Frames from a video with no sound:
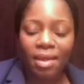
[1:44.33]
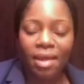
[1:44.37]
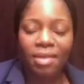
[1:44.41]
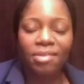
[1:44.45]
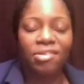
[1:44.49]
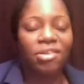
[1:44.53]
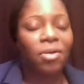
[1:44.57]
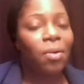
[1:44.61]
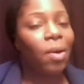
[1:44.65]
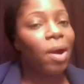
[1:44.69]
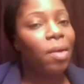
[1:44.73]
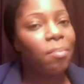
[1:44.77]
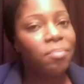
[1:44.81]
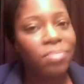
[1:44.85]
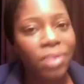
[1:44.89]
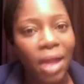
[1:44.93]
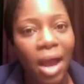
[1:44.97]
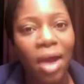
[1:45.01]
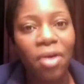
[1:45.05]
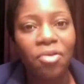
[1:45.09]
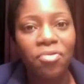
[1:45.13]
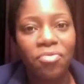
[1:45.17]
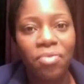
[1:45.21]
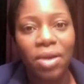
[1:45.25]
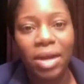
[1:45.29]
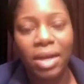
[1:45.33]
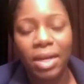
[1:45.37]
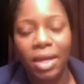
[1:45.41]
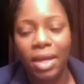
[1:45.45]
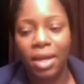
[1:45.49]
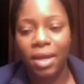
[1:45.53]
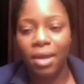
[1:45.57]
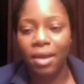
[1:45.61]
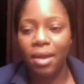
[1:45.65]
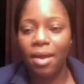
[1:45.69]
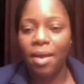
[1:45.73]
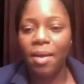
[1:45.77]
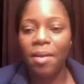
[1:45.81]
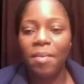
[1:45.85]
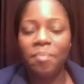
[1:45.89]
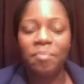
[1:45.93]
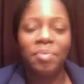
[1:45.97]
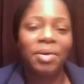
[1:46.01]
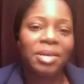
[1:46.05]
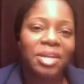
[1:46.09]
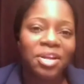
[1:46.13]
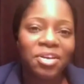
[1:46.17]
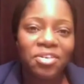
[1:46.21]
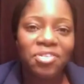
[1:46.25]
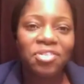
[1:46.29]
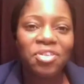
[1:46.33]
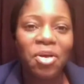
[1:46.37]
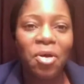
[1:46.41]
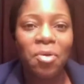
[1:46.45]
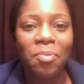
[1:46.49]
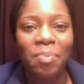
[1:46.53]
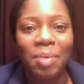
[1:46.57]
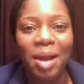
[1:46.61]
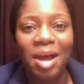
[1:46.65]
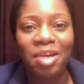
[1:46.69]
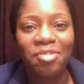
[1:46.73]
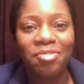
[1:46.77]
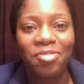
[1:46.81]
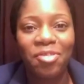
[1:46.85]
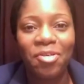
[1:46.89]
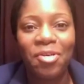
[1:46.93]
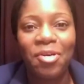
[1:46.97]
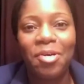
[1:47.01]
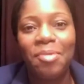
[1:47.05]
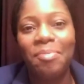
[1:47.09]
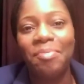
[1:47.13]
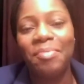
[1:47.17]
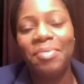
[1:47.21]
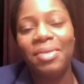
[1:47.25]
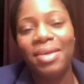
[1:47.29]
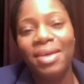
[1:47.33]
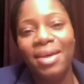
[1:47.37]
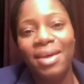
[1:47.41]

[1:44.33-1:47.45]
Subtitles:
So I'm now ready, but there's no platform.